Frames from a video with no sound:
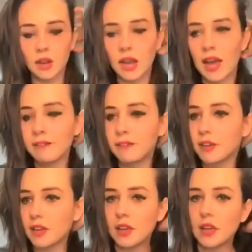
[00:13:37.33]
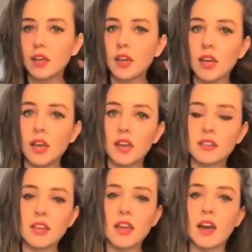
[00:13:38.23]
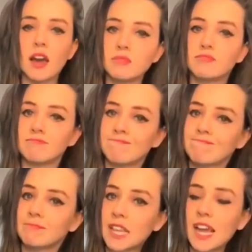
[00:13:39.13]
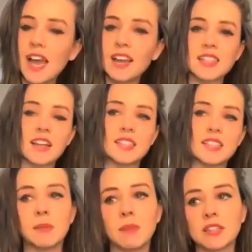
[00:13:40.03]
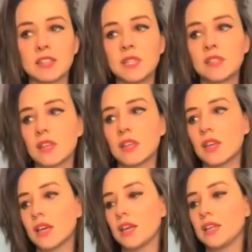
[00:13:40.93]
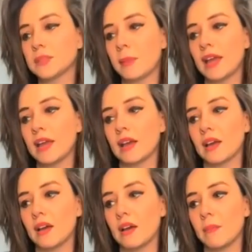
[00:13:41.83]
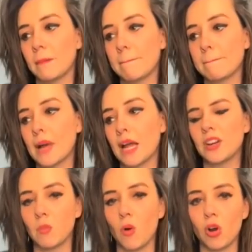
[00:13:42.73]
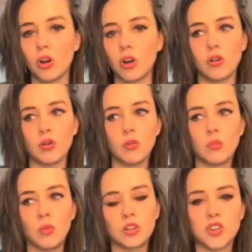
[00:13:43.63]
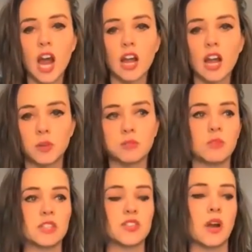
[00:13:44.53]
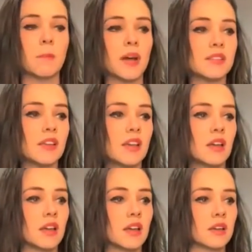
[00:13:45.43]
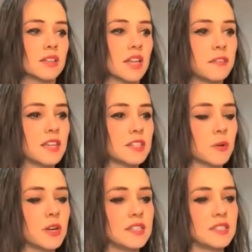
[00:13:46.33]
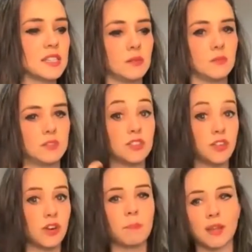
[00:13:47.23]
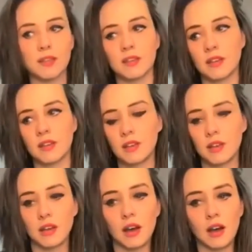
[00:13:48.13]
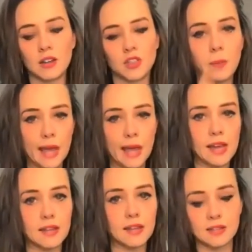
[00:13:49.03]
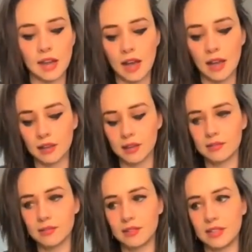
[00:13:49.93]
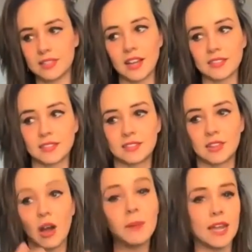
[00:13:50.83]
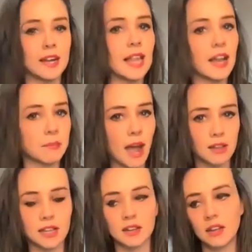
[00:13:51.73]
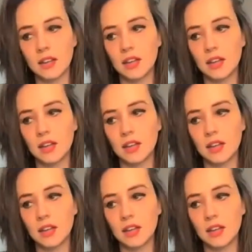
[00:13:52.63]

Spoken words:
On live. And yeah, it's like Timmy, but Timmy is play a little more tracks with trumpet because I think it's more easy the trumpet to play it. Like it's not complicated like violin.